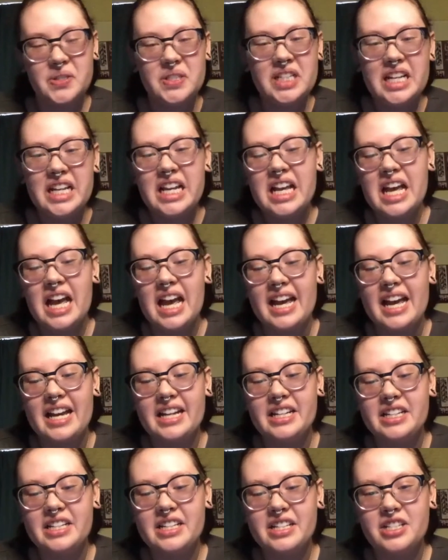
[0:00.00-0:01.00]
And
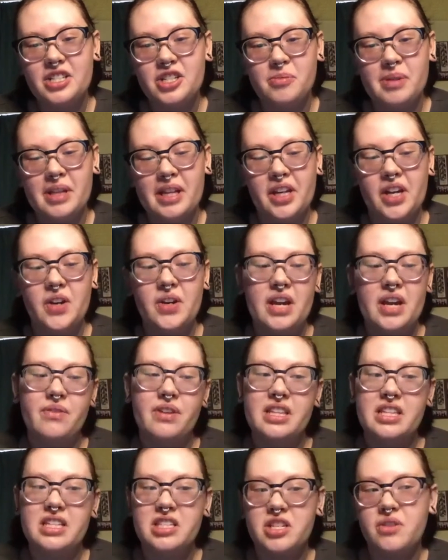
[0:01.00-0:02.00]
she'll be like, okay, well, these
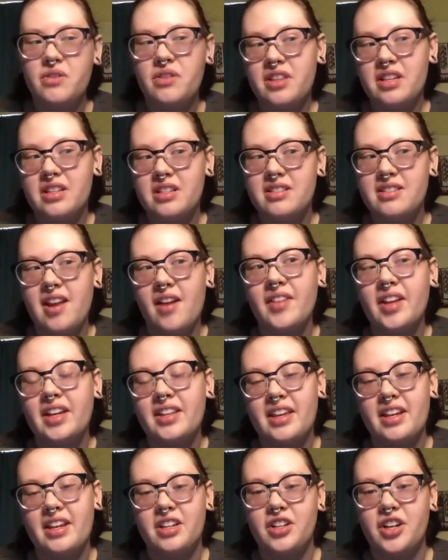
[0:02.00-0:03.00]
two things sound like they could
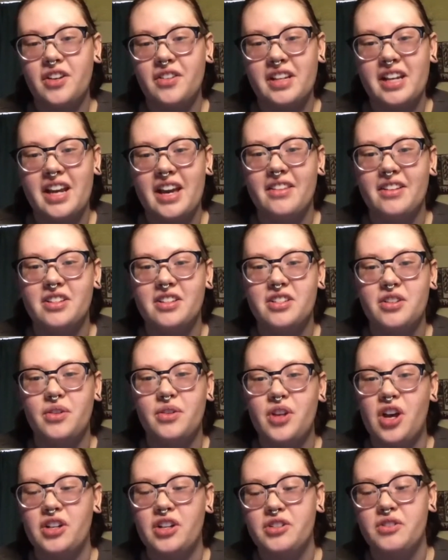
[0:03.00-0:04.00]
go together. So y'all
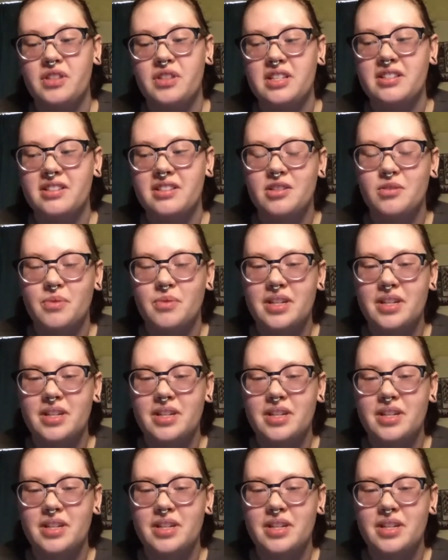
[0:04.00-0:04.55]
do these this week.